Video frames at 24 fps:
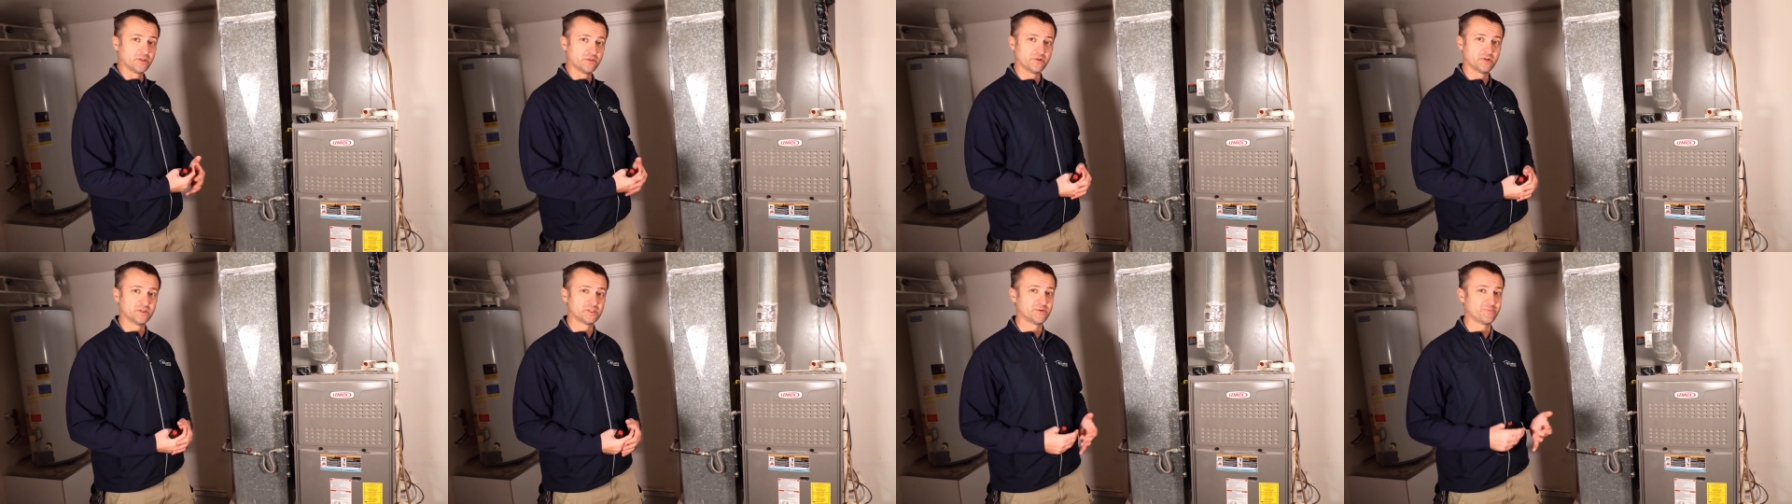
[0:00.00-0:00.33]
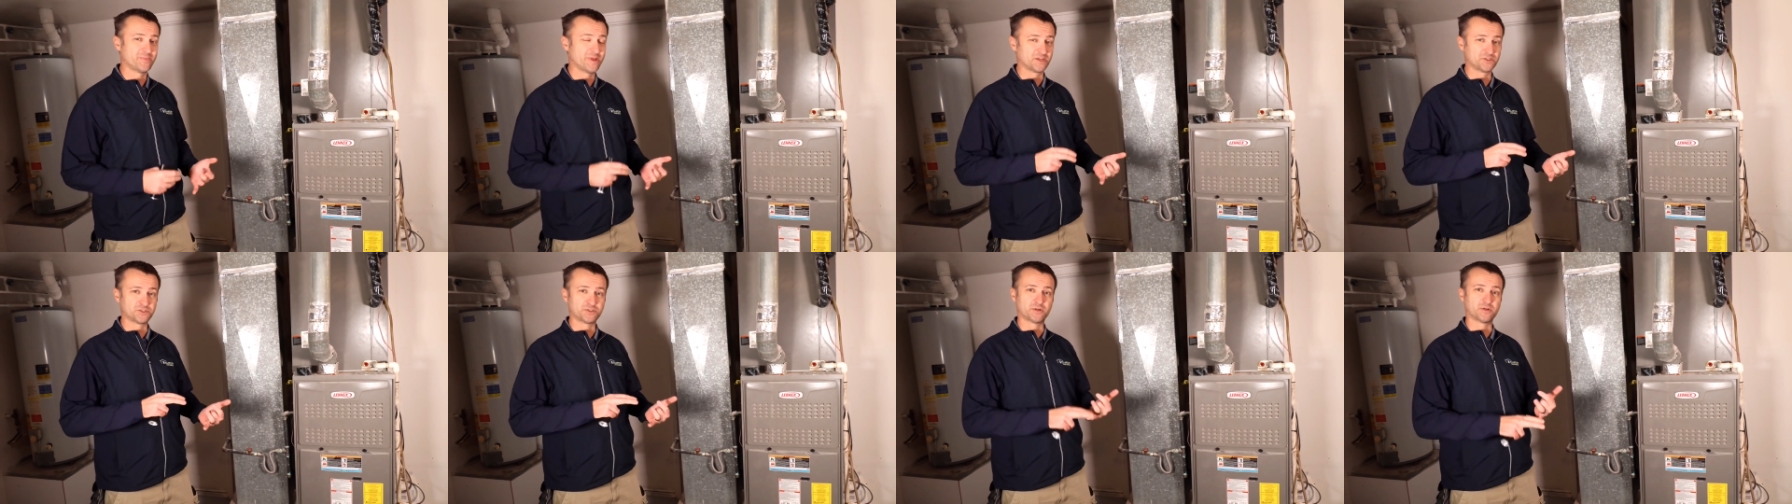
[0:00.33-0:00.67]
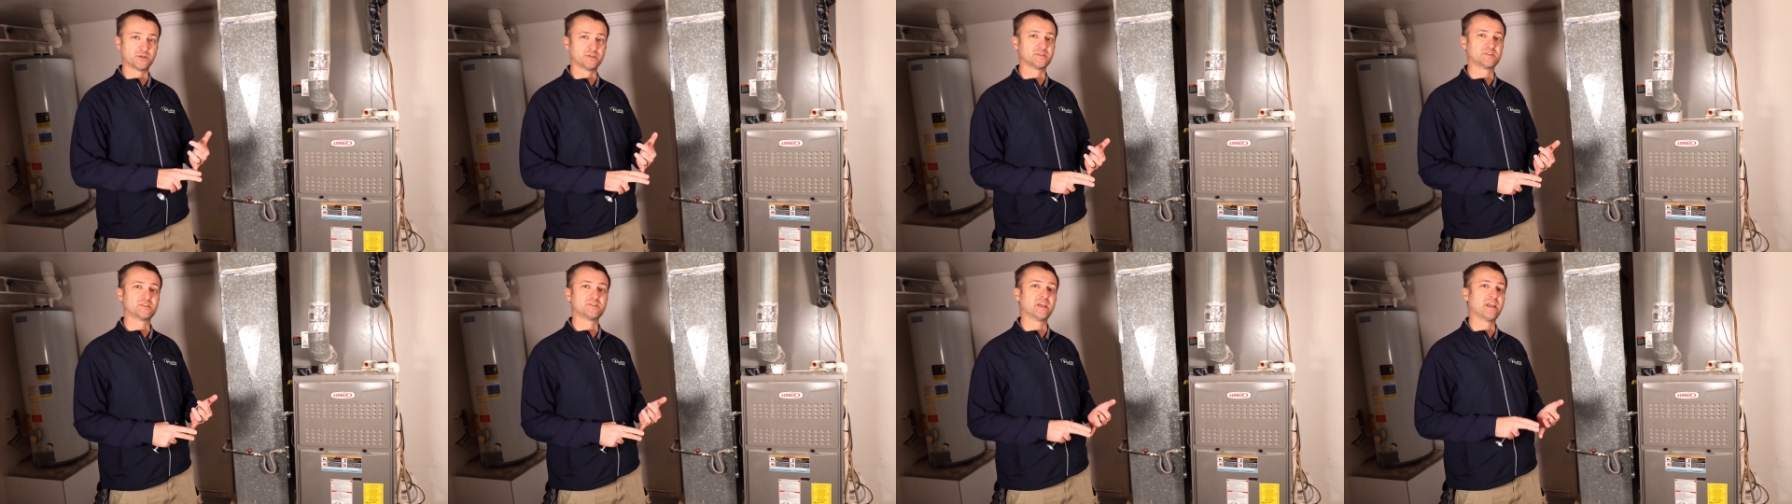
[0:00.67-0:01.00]
unit to make sure
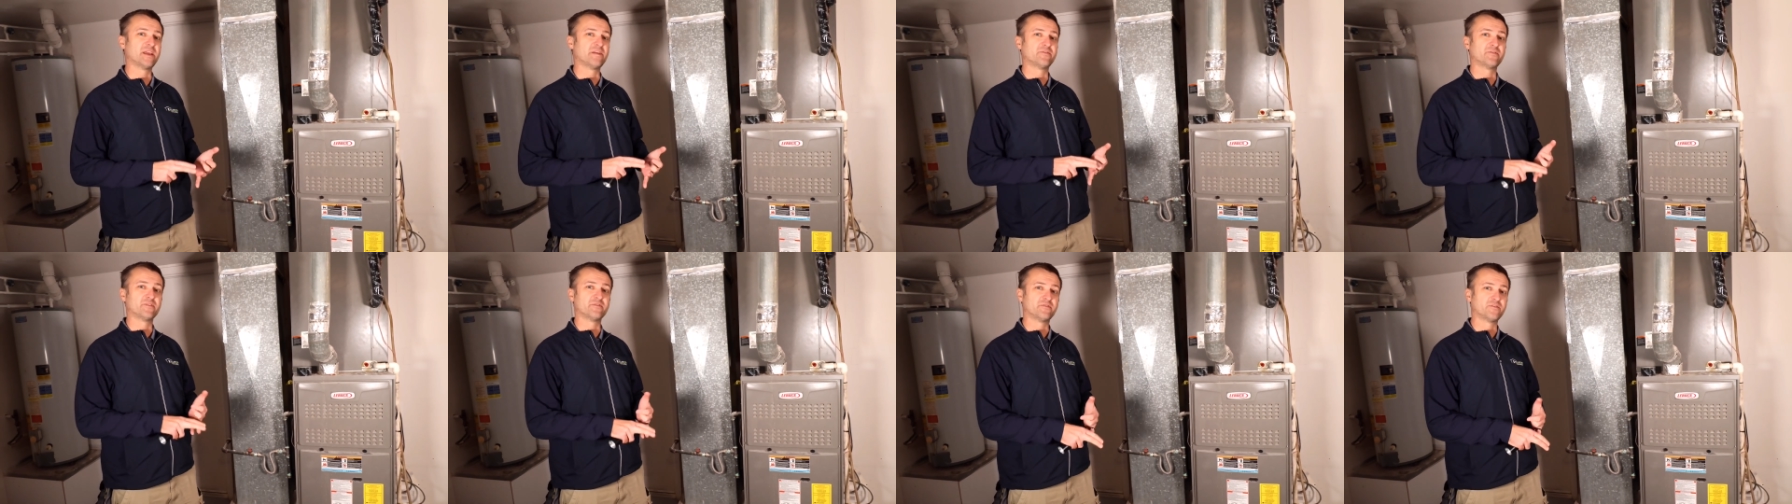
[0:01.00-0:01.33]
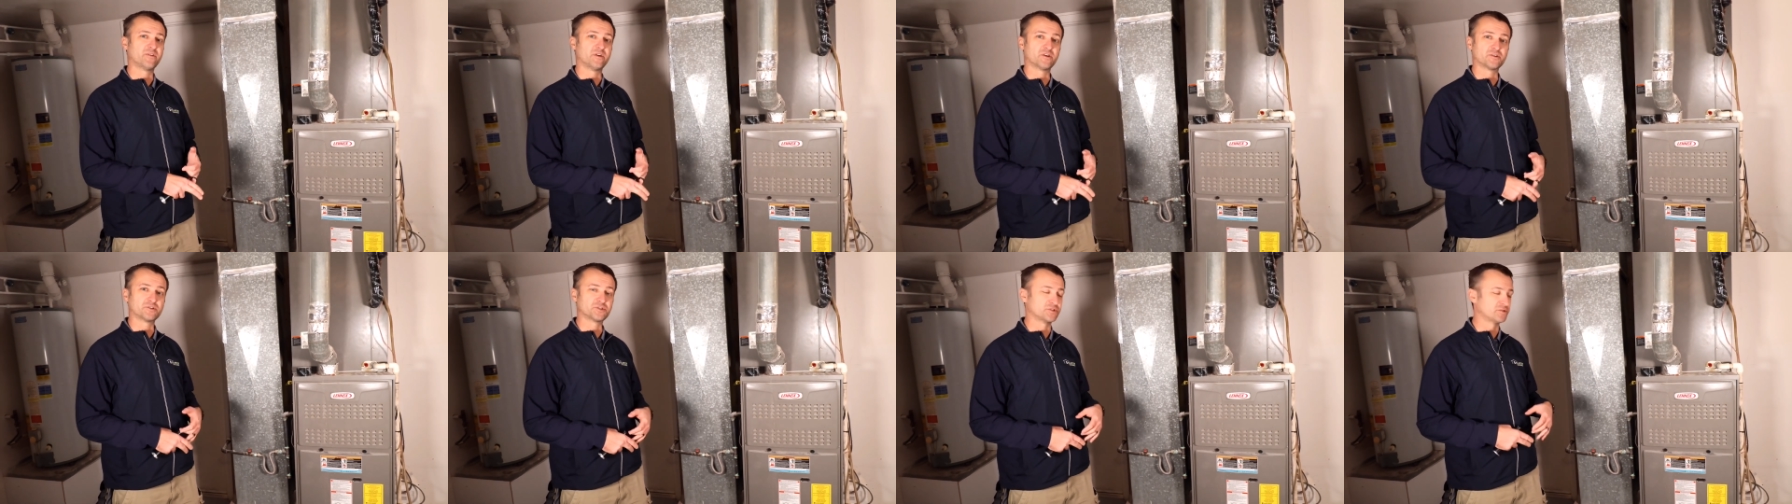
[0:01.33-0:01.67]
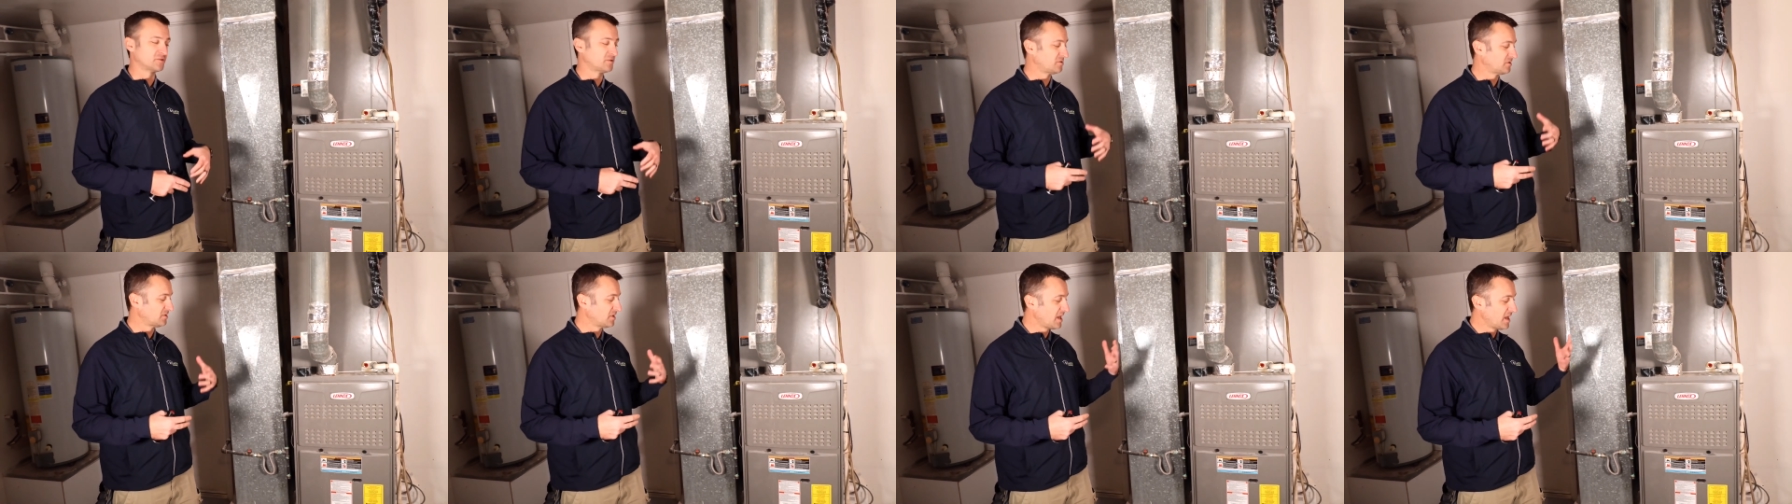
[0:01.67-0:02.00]
it's safe and
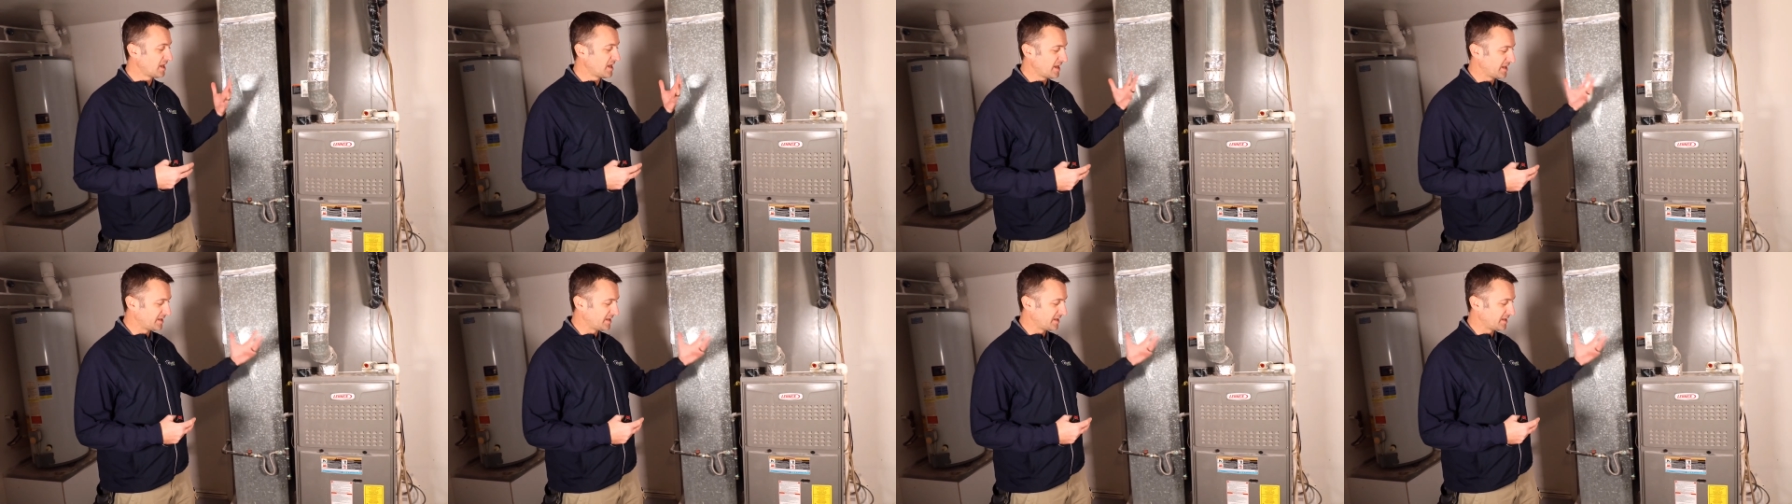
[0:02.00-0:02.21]
functional